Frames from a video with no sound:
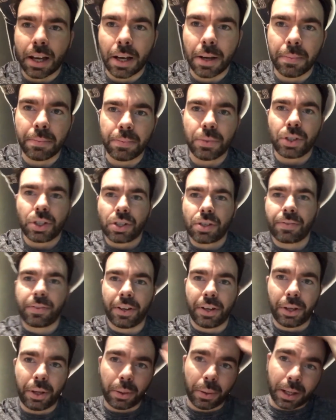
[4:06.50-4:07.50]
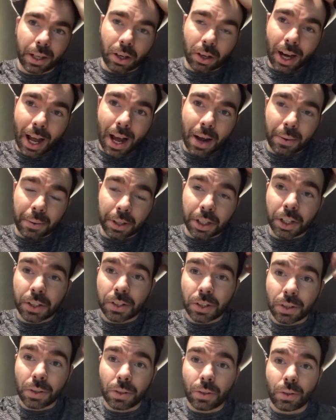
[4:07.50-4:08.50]
um, just filling you in on how I'm going to
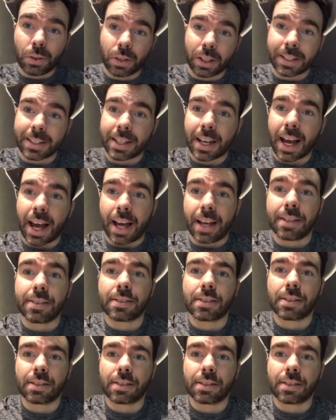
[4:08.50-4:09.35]
do the test.